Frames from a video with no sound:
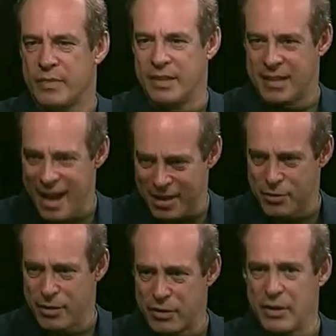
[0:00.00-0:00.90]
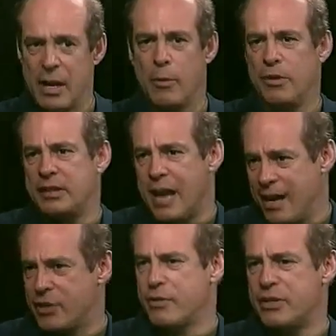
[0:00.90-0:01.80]
The Tantras. Well, the
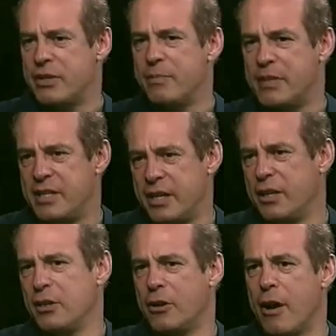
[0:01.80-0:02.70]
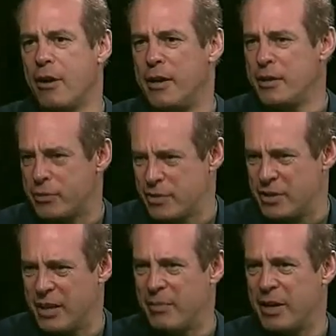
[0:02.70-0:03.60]
Tantras in particular are
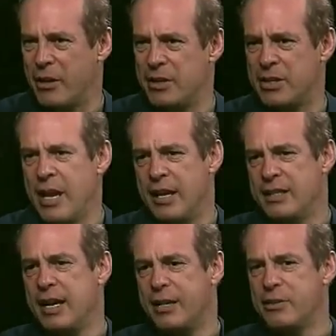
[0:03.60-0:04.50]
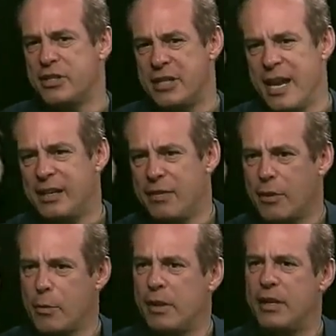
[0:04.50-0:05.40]
interesting because, as I understand it,
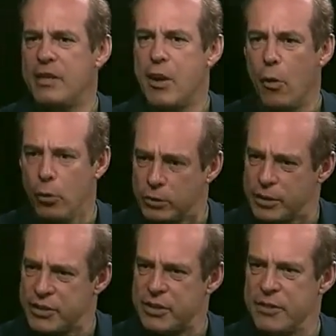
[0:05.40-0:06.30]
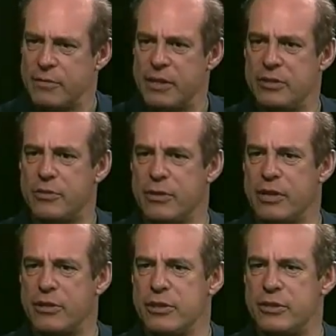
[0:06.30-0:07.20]
they're really the oldest of these
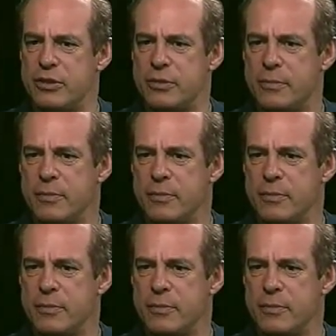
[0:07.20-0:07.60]
traditions.